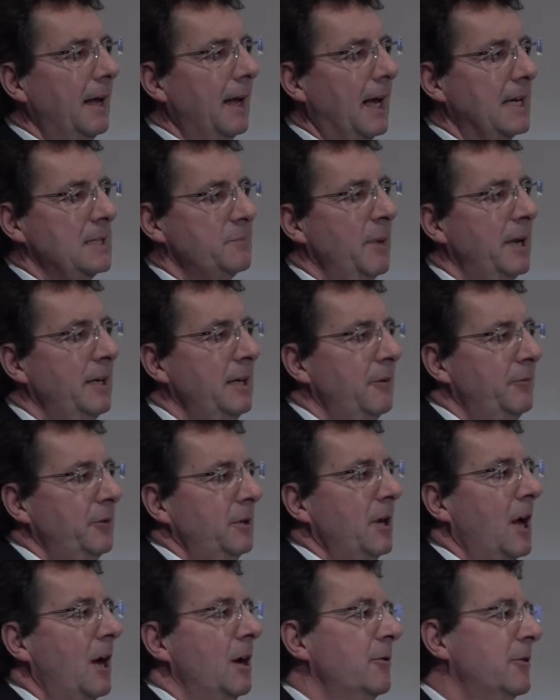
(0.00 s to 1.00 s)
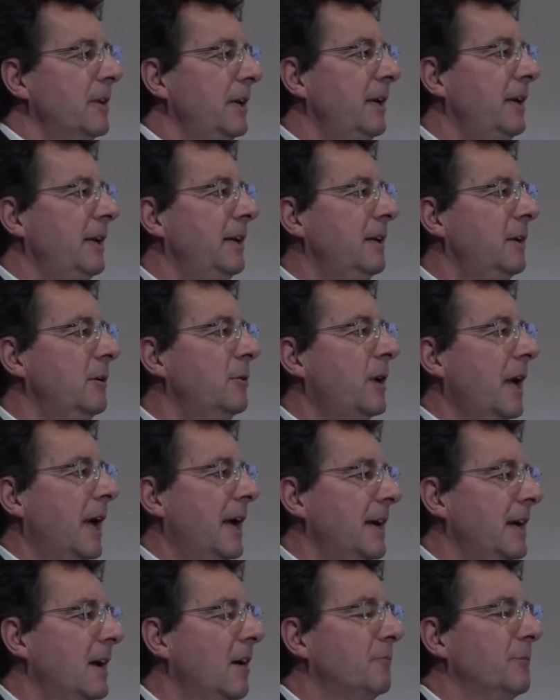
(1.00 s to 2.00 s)
As many of you know, the
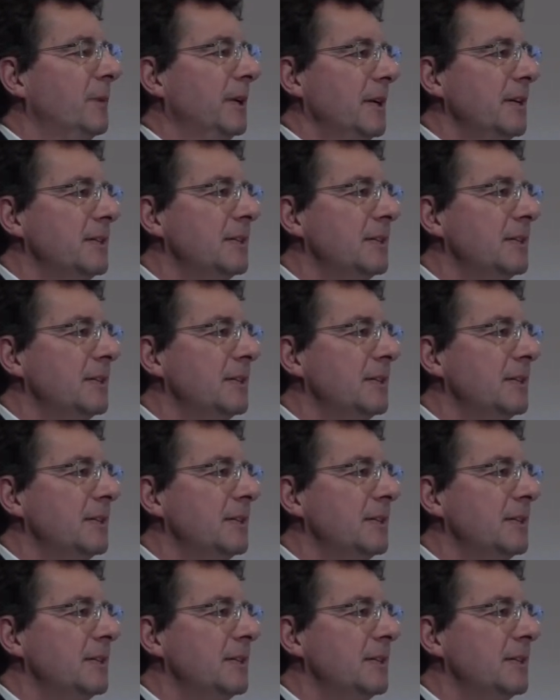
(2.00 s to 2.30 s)
UK government